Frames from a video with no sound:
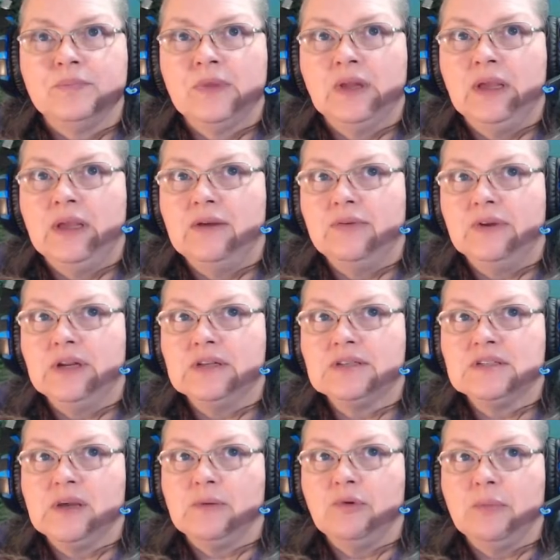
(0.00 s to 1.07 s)
even in
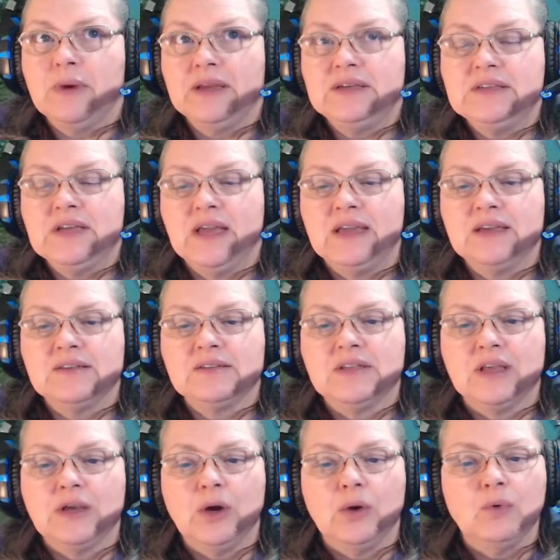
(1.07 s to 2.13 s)
some of my tanks
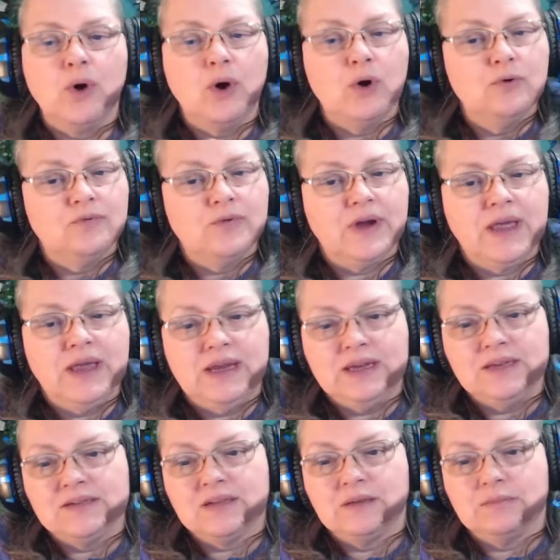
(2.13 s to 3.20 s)
that go over
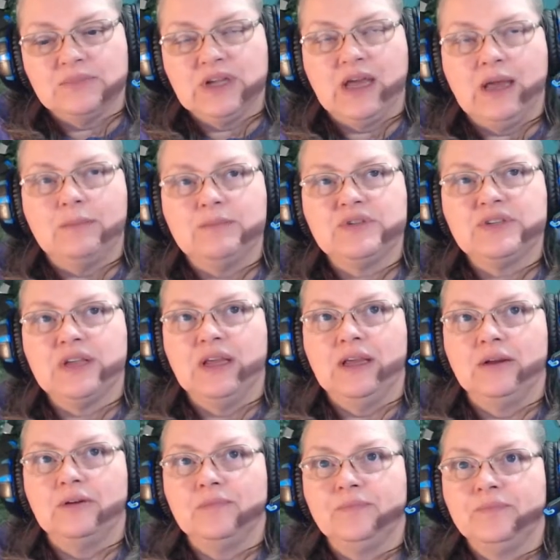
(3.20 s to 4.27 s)
80 sometimes,
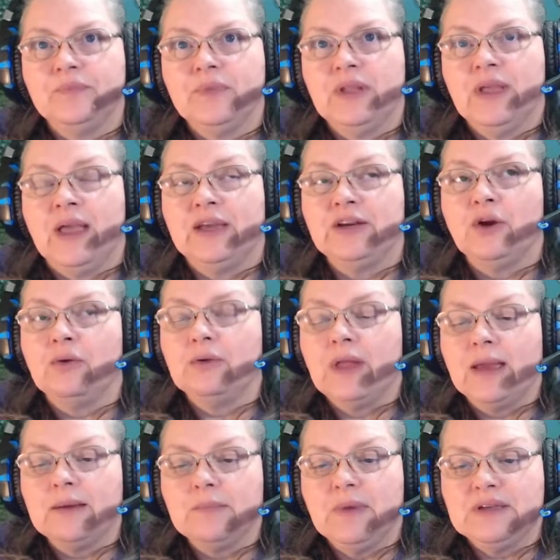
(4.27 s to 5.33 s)
and I don't
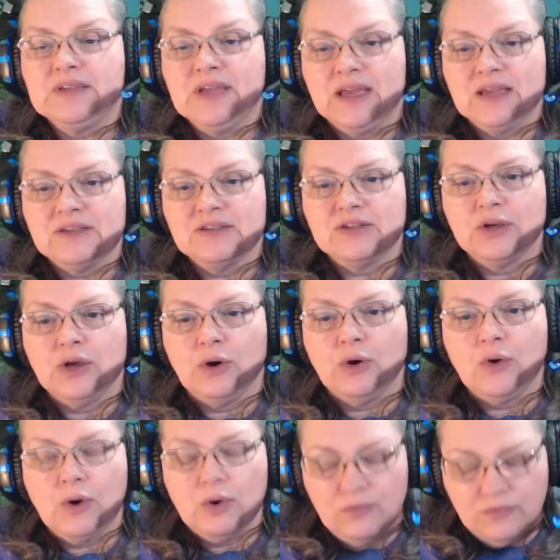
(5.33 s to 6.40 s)
like my tanks to
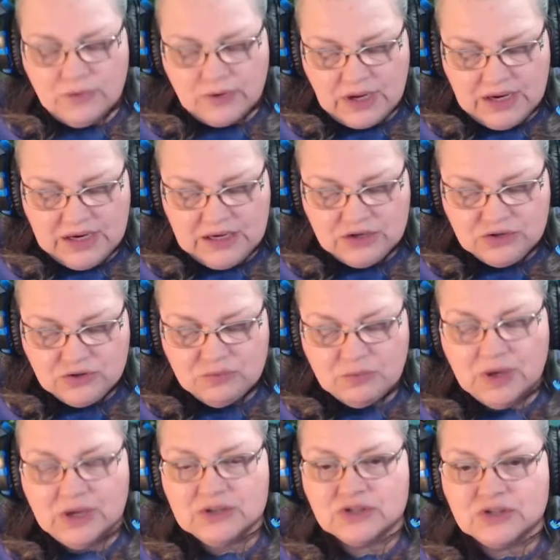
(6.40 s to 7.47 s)
go over 80 too
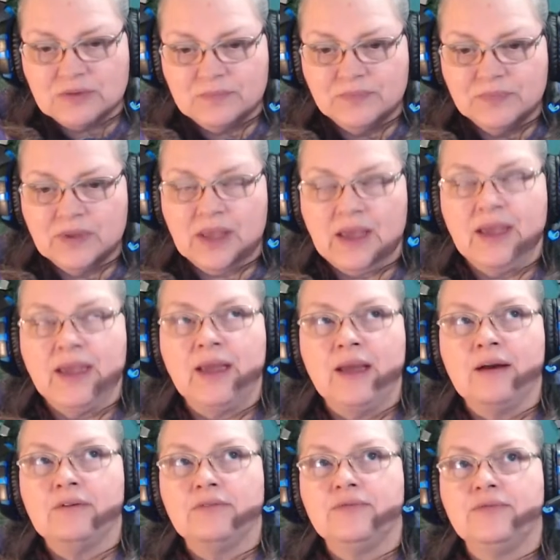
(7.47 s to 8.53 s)
much. I
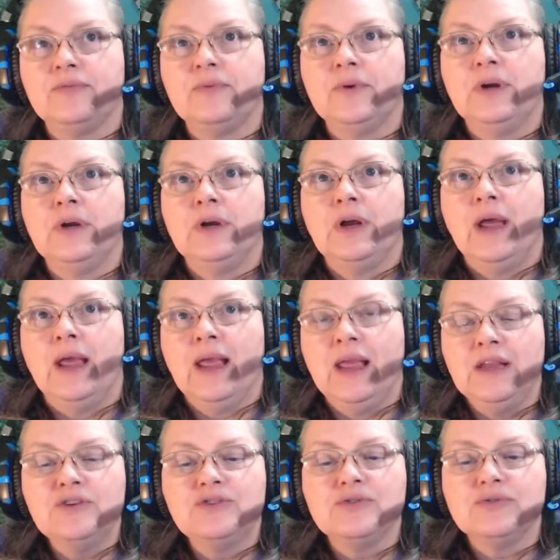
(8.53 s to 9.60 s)
have
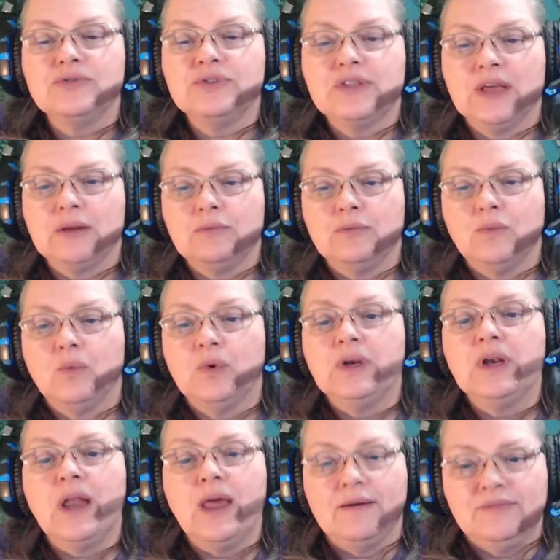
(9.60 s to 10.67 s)
angels that
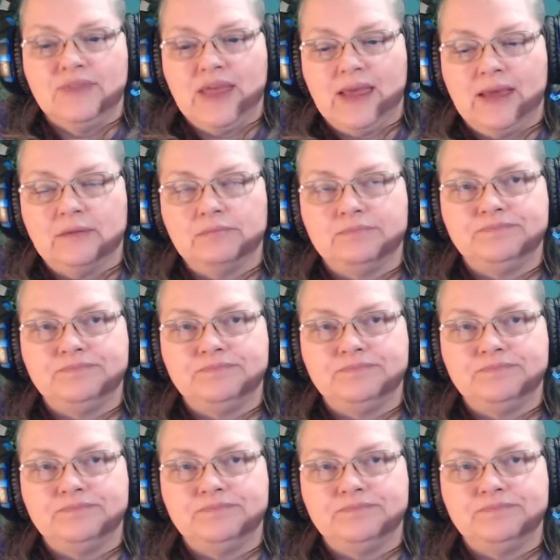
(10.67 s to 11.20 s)
would love that,